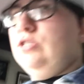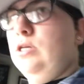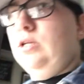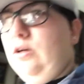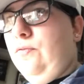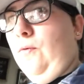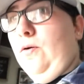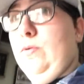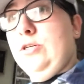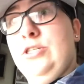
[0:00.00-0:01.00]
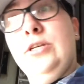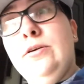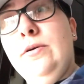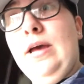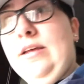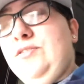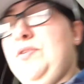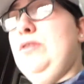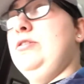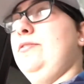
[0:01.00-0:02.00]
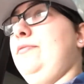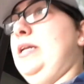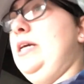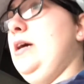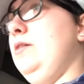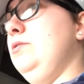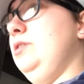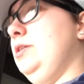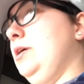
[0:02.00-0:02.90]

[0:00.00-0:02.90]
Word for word: to look forward to as future videos.